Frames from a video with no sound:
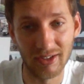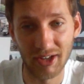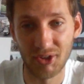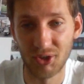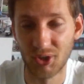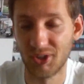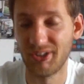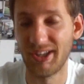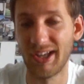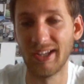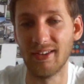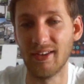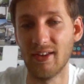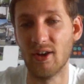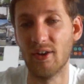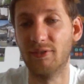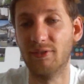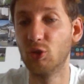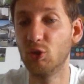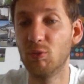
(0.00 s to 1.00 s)
rather than
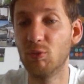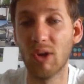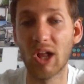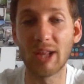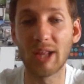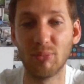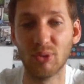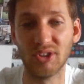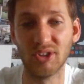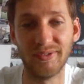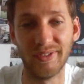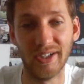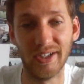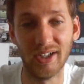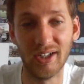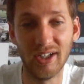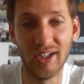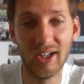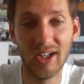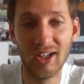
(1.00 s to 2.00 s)
a football
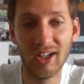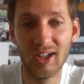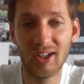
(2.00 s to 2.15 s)
atmosphere.